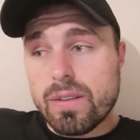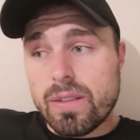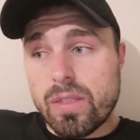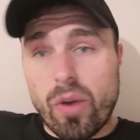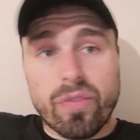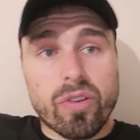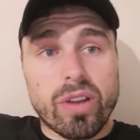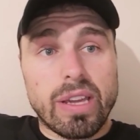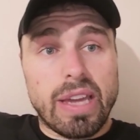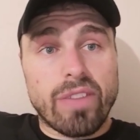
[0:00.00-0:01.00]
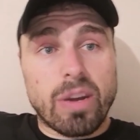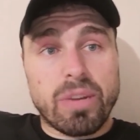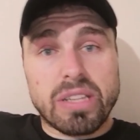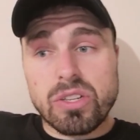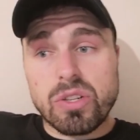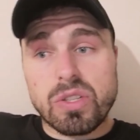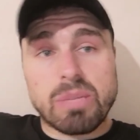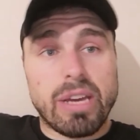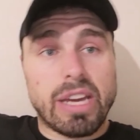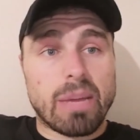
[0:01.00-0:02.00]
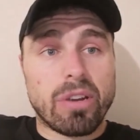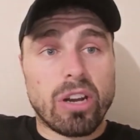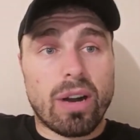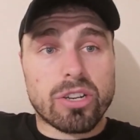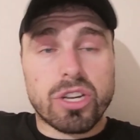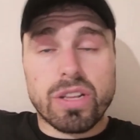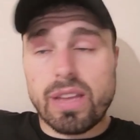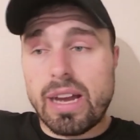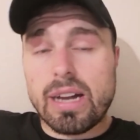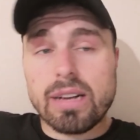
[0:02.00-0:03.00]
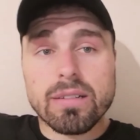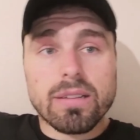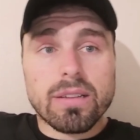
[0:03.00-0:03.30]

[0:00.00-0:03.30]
the referee, you're giving him a decision to make, and we know how shit they are